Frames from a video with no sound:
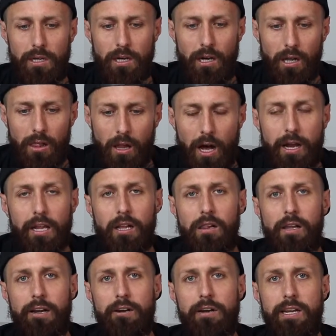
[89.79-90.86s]
a lot of
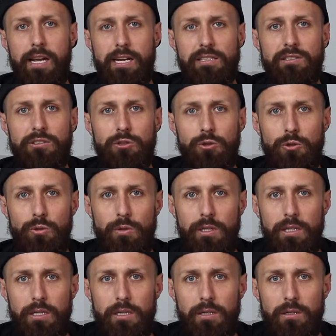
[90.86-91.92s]
clarity as to
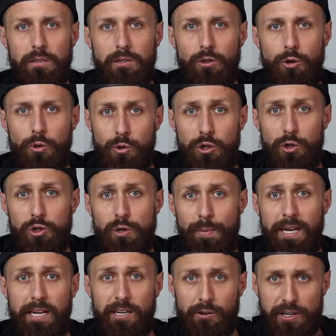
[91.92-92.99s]
who you should
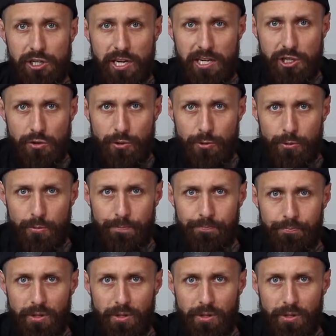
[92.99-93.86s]
be getting your education through.